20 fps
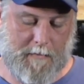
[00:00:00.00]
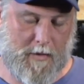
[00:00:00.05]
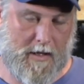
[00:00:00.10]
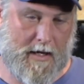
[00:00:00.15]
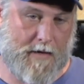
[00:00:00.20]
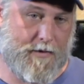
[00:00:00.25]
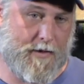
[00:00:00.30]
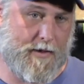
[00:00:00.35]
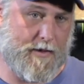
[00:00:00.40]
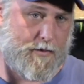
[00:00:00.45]
but I
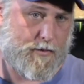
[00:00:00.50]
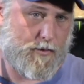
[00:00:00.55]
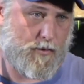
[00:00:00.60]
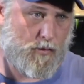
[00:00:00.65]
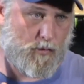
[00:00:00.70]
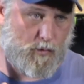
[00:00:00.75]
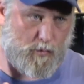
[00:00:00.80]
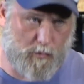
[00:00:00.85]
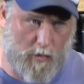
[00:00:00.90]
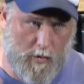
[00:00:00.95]
think it's
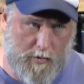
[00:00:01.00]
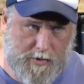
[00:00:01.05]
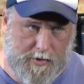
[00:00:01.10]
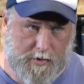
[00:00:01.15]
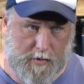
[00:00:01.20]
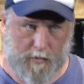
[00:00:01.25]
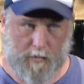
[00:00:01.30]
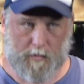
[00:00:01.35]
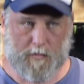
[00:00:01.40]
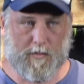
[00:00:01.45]

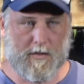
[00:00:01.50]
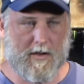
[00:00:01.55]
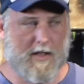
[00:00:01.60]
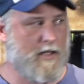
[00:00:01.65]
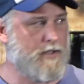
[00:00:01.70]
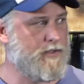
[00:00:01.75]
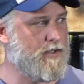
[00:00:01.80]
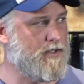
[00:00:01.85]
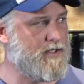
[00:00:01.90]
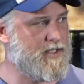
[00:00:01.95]
crucial
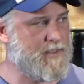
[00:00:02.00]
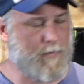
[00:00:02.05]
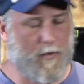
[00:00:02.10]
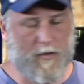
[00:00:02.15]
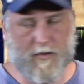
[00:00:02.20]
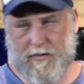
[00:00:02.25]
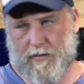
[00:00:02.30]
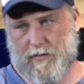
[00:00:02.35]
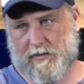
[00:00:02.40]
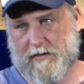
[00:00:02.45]
to the
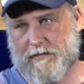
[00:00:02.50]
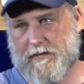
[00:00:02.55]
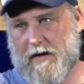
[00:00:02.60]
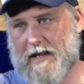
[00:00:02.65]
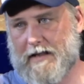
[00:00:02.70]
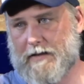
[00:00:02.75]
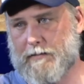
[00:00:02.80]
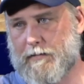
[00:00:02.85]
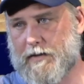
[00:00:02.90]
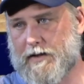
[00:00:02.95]
spiritual
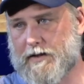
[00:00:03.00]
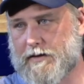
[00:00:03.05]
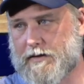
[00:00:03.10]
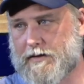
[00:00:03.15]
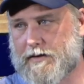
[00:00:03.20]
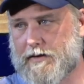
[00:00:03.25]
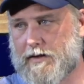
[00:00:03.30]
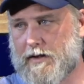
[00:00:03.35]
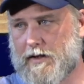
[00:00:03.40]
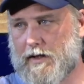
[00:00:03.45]

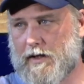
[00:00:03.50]
development